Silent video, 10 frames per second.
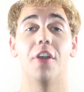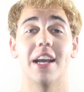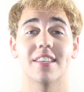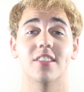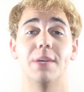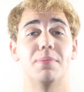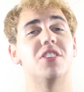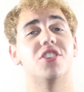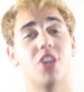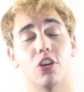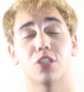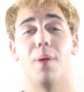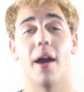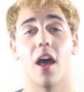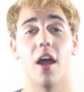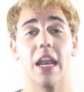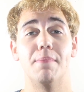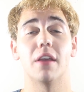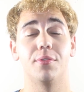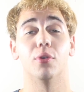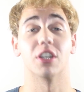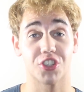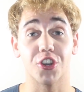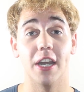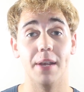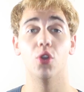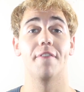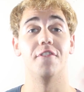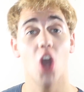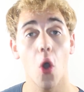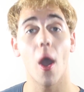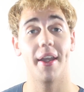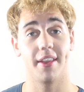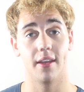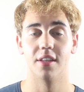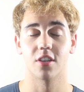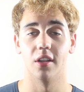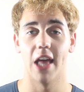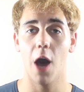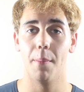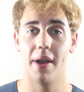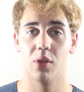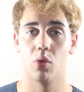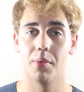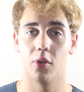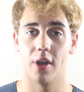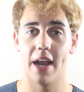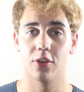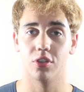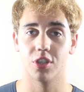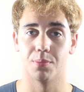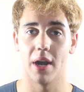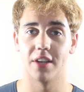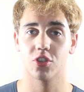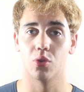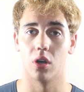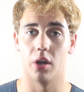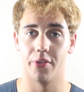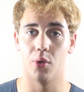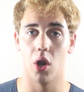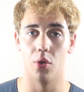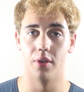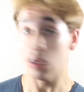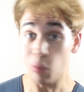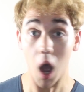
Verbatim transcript: Our next clip is so spot on, it makes me want to scream. You have no idea. It's called How Men and Women React to a Surprise Squirrel on the Road. Let's